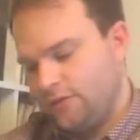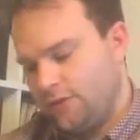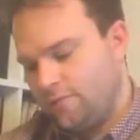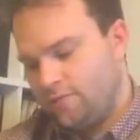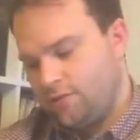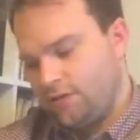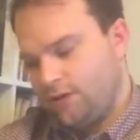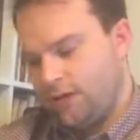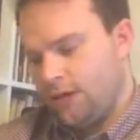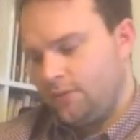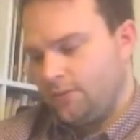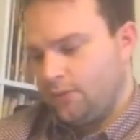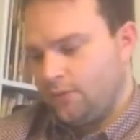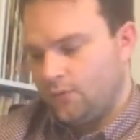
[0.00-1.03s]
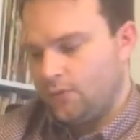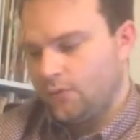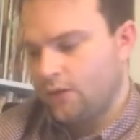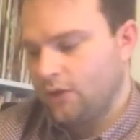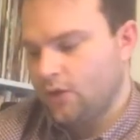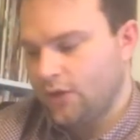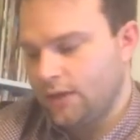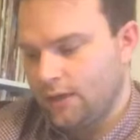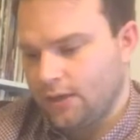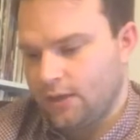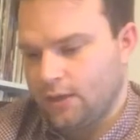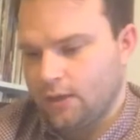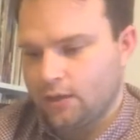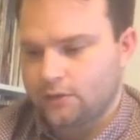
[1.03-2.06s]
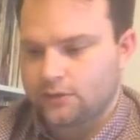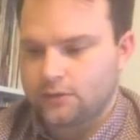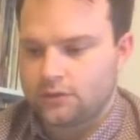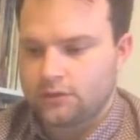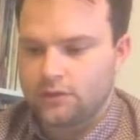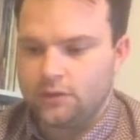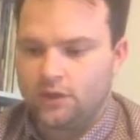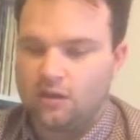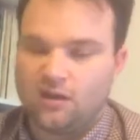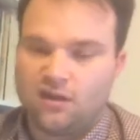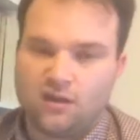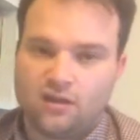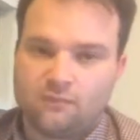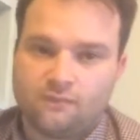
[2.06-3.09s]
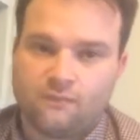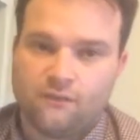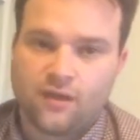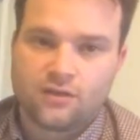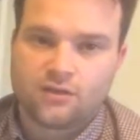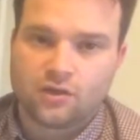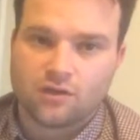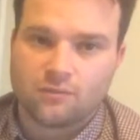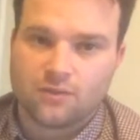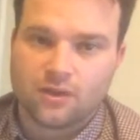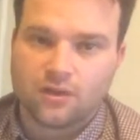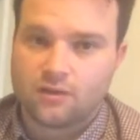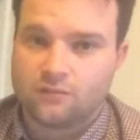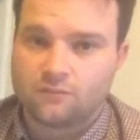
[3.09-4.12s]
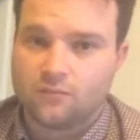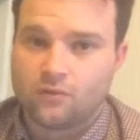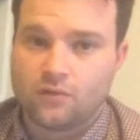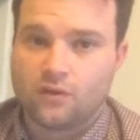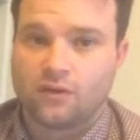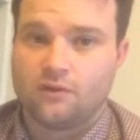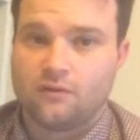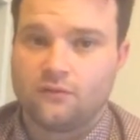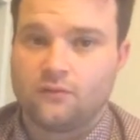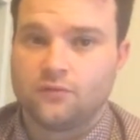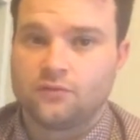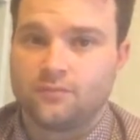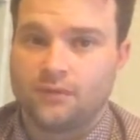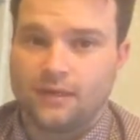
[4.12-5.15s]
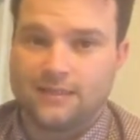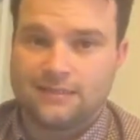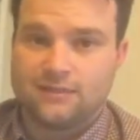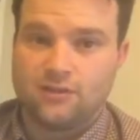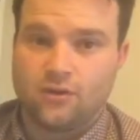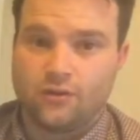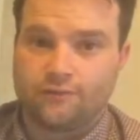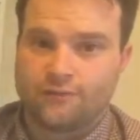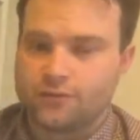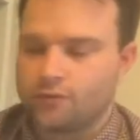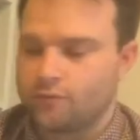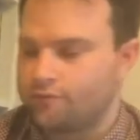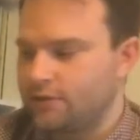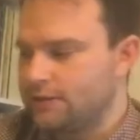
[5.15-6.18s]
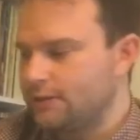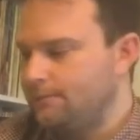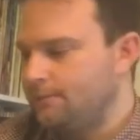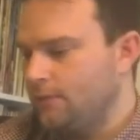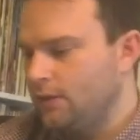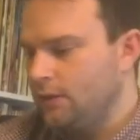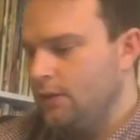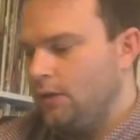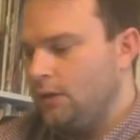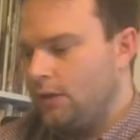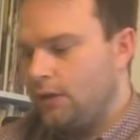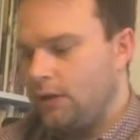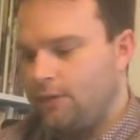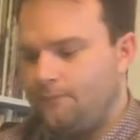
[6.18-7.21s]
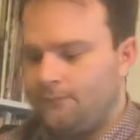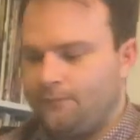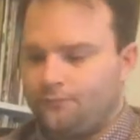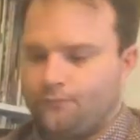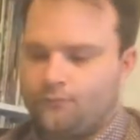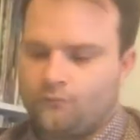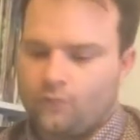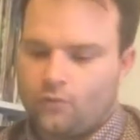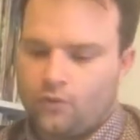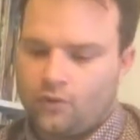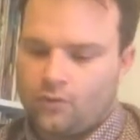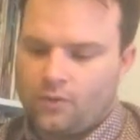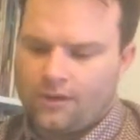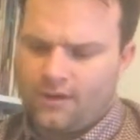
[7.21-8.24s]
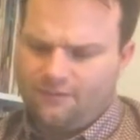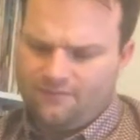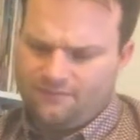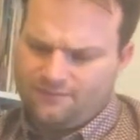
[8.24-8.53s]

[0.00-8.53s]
jobber, you're looking at a fair chunk of money, more than I can afford to buy. This is not an original pressing, although I